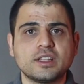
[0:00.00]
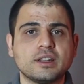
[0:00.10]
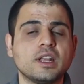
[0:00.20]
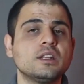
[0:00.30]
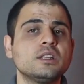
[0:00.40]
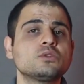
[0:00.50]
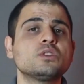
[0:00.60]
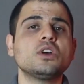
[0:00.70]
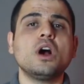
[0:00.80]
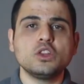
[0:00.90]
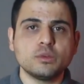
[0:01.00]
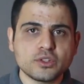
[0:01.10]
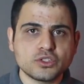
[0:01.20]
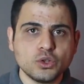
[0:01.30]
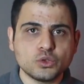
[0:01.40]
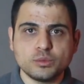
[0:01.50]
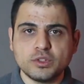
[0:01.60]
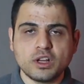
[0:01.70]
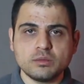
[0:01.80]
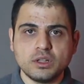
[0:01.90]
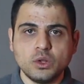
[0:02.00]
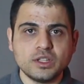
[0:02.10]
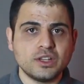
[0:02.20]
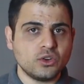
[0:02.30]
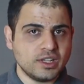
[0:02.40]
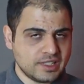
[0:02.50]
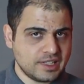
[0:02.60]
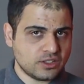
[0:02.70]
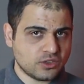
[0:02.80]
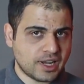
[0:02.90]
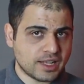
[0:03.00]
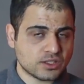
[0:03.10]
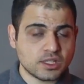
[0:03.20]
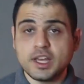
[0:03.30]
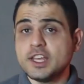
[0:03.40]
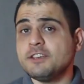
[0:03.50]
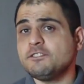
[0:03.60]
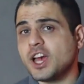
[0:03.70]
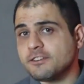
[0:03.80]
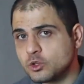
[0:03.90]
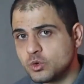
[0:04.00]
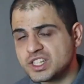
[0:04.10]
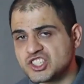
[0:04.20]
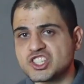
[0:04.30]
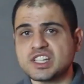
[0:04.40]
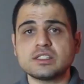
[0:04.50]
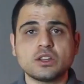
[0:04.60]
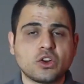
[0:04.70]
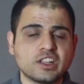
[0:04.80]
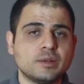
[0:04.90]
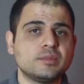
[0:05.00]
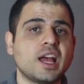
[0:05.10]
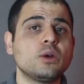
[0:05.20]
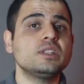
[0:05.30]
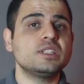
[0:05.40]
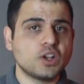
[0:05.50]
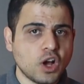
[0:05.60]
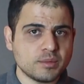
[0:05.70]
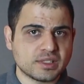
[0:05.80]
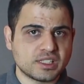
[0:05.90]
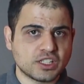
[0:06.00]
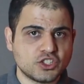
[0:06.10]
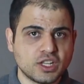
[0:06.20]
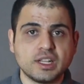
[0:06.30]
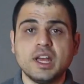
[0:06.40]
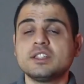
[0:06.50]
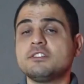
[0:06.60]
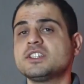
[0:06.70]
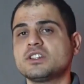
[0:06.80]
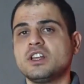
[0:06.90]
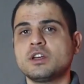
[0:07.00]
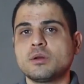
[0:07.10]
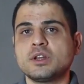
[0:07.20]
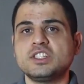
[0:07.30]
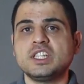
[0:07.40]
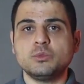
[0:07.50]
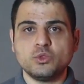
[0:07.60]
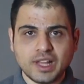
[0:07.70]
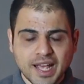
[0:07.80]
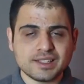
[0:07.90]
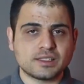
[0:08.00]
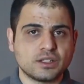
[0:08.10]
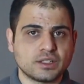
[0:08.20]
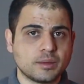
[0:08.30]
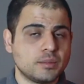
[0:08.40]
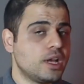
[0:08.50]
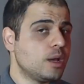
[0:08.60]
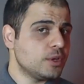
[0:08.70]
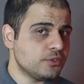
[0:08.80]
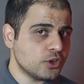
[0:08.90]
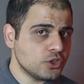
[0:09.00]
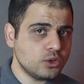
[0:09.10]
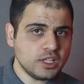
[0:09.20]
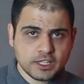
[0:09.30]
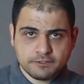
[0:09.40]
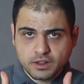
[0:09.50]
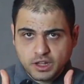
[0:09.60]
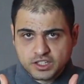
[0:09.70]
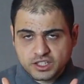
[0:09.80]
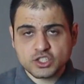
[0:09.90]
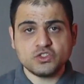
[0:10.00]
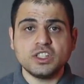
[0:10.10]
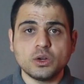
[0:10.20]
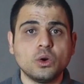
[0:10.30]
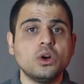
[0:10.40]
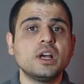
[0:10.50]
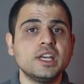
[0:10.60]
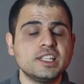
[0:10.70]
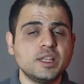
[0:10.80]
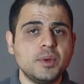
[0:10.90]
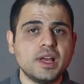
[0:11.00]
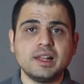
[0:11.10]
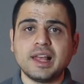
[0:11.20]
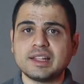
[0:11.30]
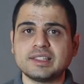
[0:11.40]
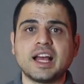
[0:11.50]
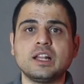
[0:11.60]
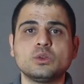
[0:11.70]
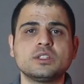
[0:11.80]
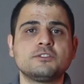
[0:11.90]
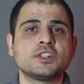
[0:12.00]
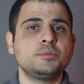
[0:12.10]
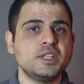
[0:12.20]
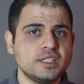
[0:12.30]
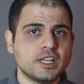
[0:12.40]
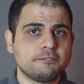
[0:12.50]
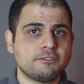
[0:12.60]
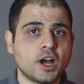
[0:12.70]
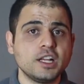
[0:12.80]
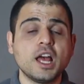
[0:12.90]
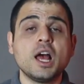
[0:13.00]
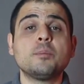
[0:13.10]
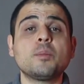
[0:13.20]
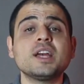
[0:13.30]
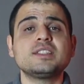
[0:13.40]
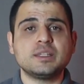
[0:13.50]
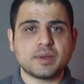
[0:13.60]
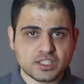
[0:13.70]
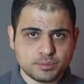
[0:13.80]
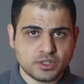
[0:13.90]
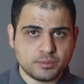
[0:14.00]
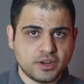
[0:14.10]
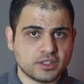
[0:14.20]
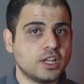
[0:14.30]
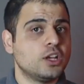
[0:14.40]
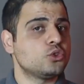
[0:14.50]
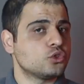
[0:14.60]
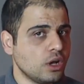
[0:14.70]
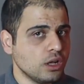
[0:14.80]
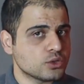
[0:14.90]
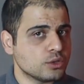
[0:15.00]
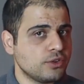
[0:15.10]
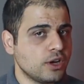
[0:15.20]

then. This was all you must know to become a lawyer in the Netherlands. If you have questions, write them down in the comment section. The Visa Library team will answer them. Before you leave, like this video, hit the bell and download the free PDF file my team has prepared. You should also